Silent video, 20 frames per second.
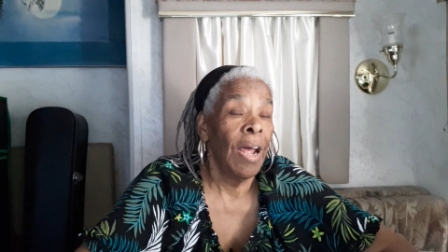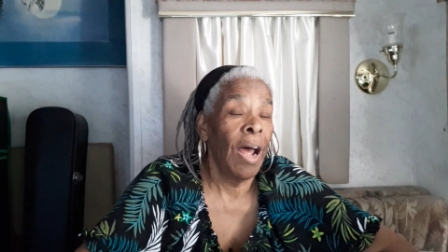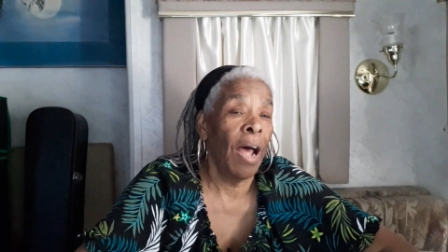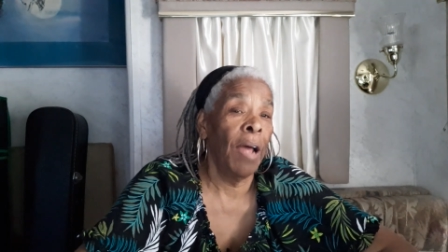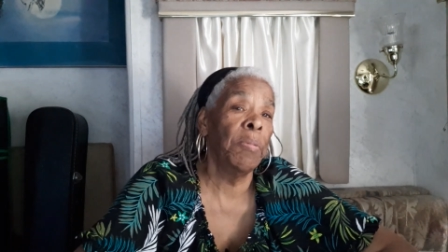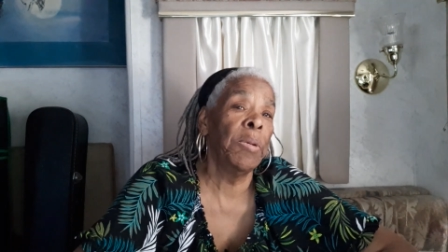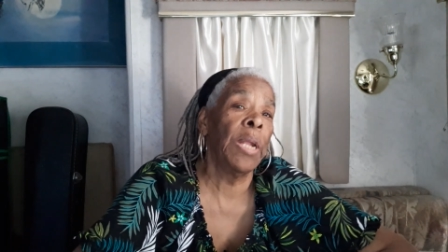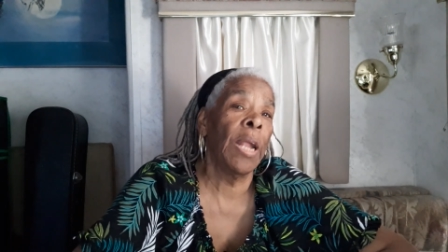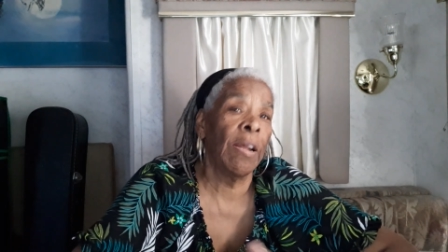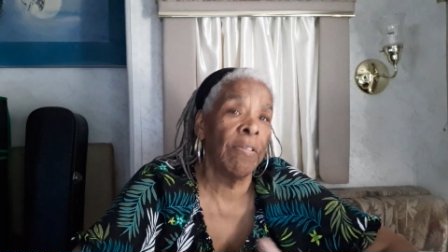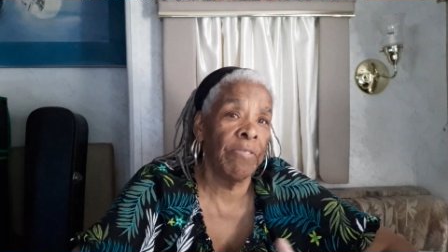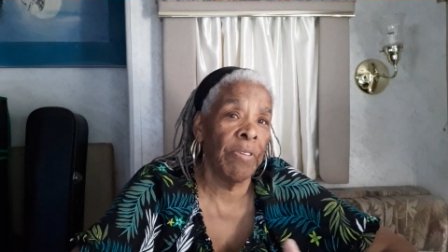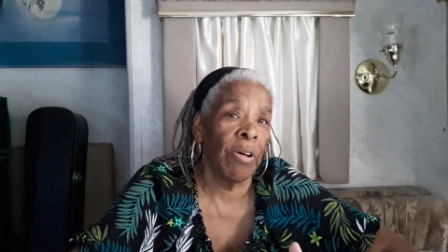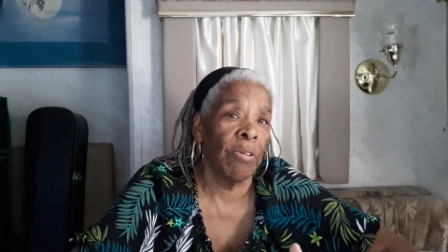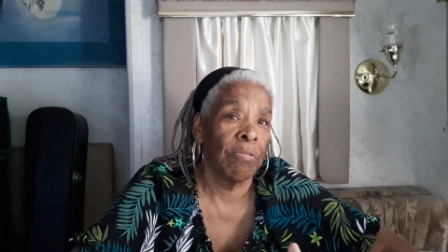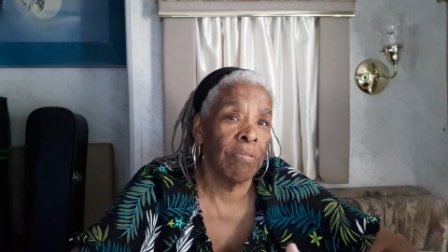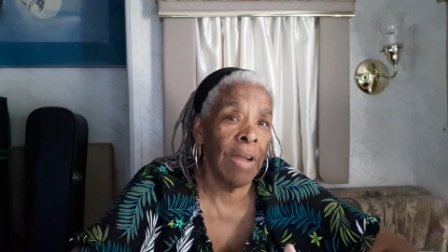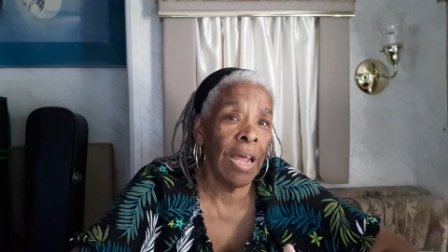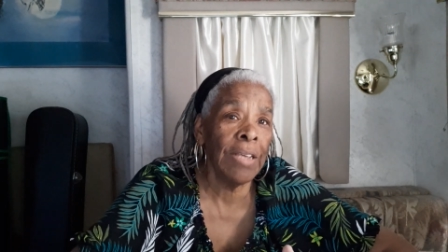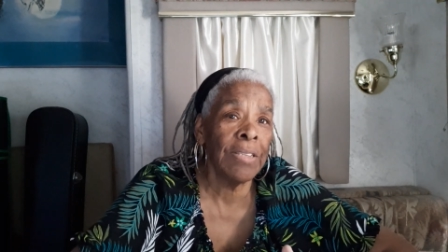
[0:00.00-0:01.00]
I mean, I
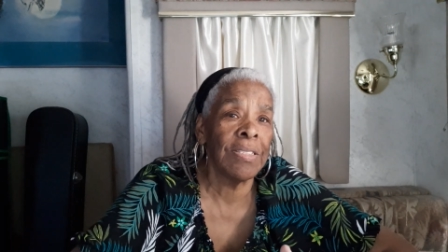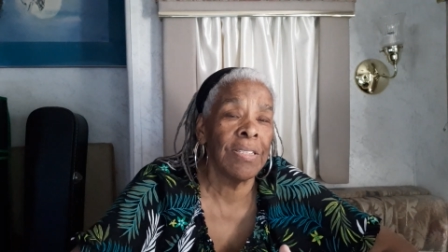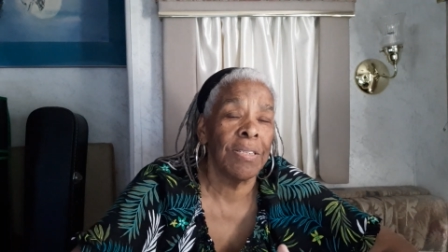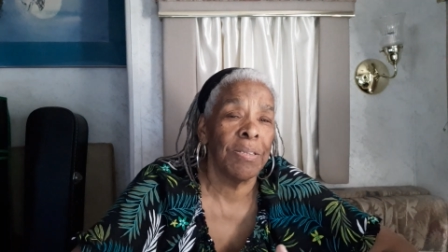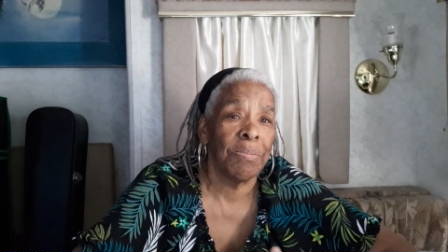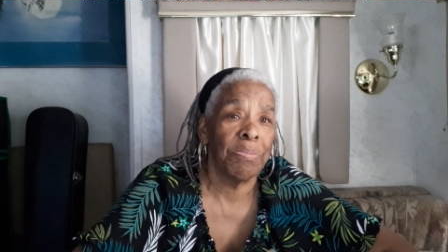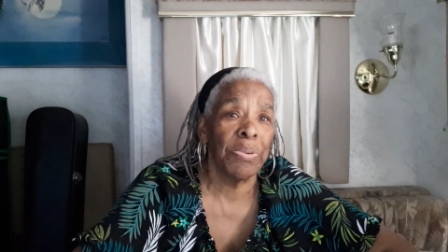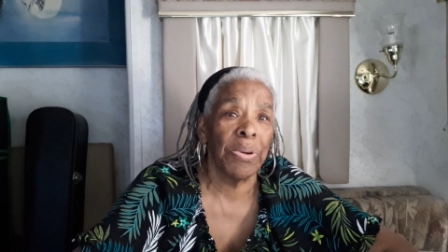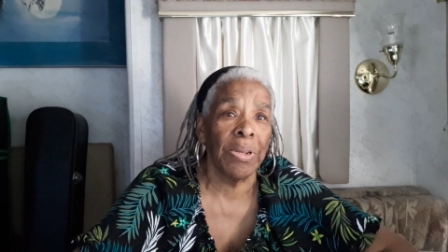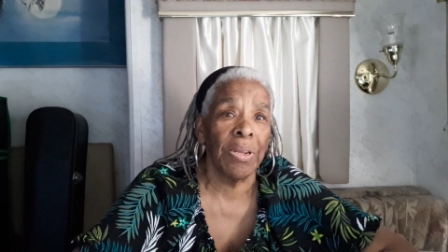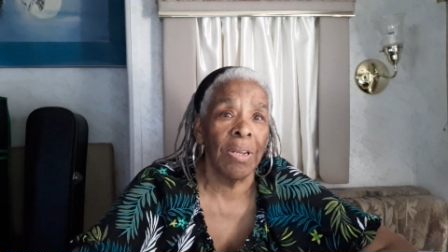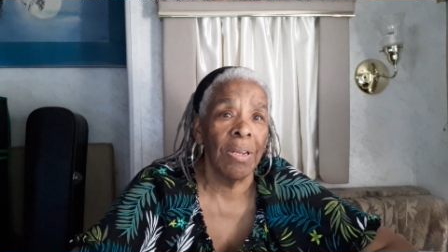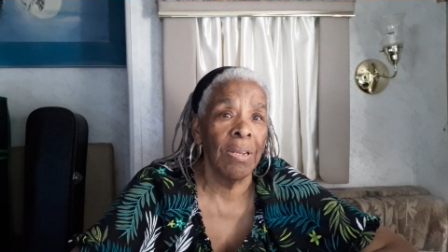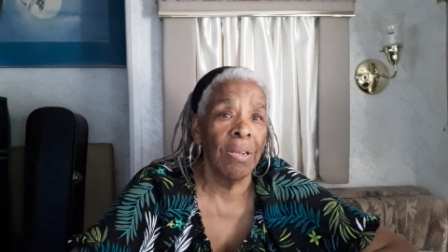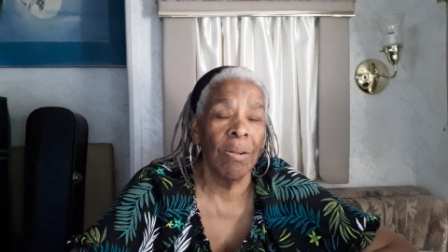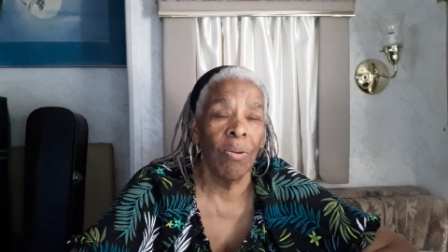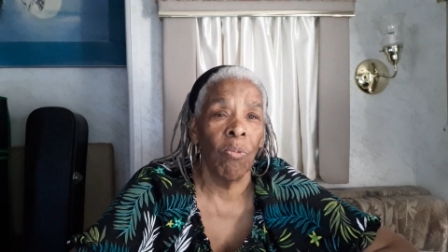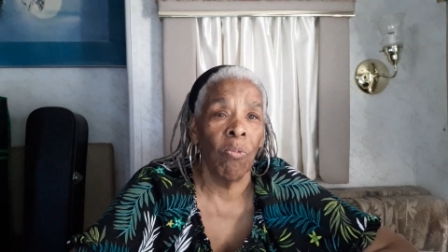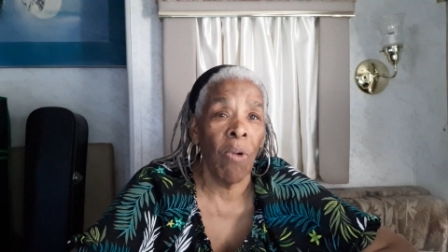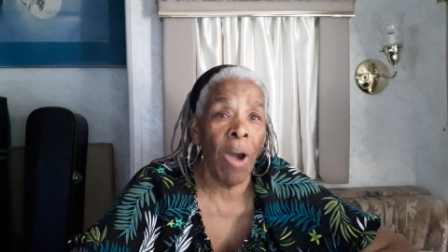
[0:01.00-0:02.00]
felt rested, but
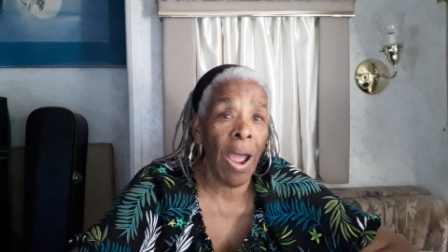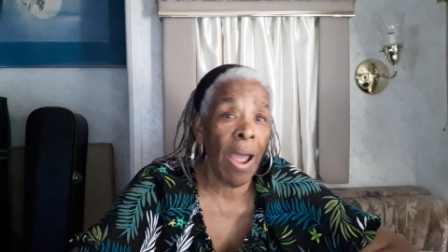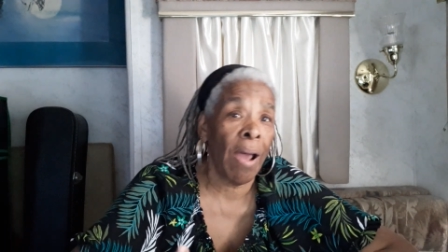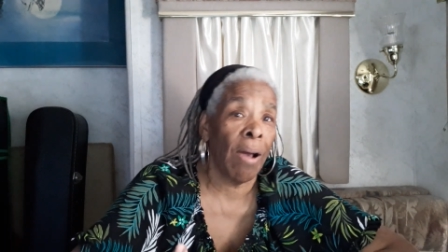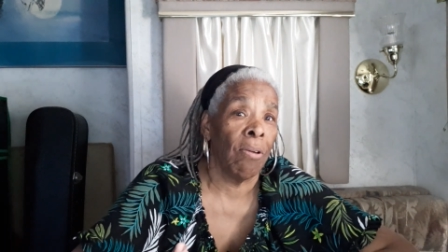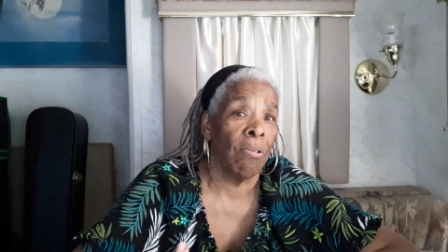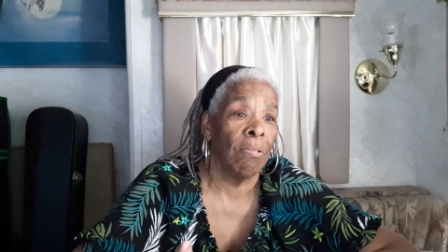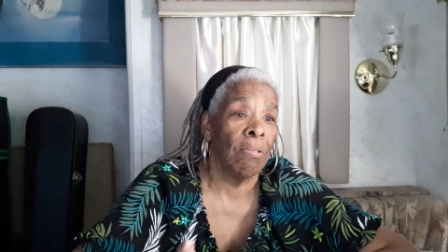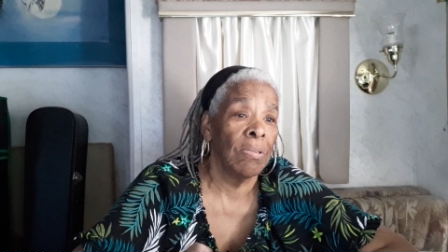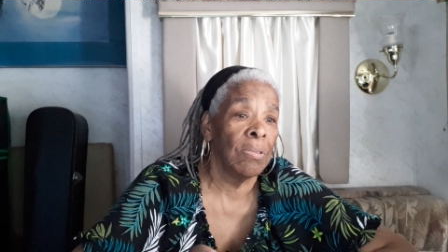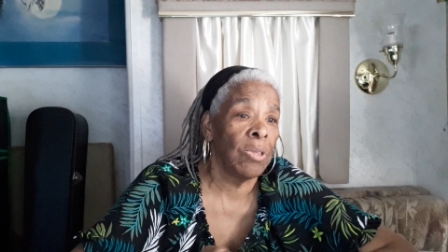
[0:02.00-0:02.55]
wow,